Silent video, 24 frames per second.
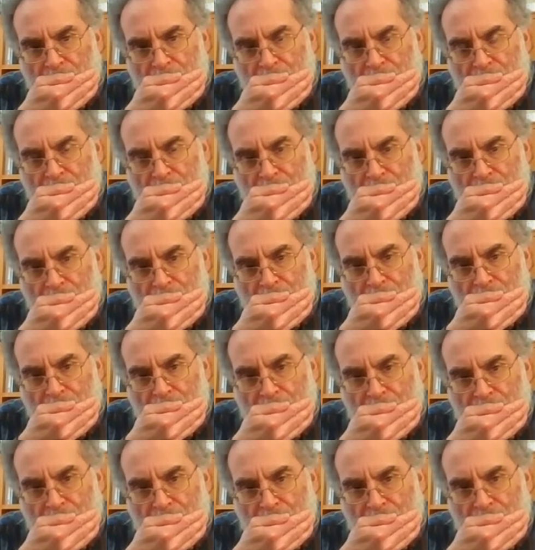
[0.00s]

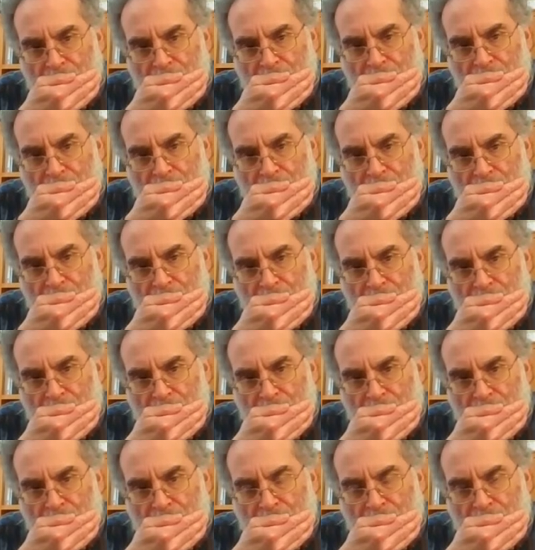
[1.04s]

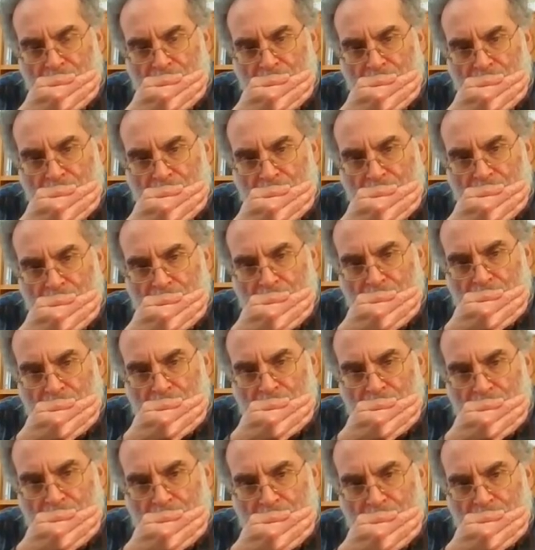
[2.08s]

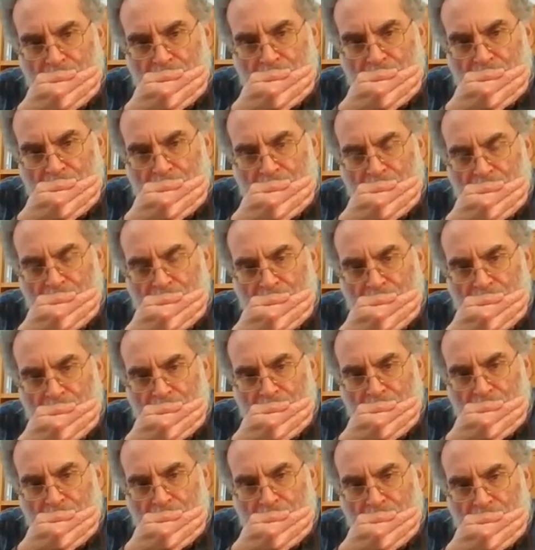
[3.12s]

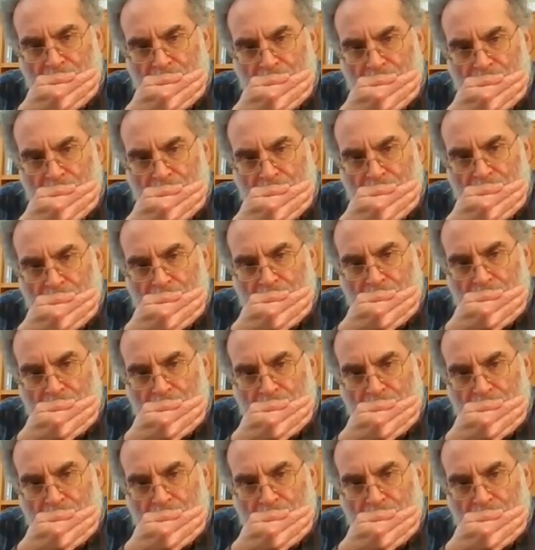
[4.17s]
The person shown says nothing.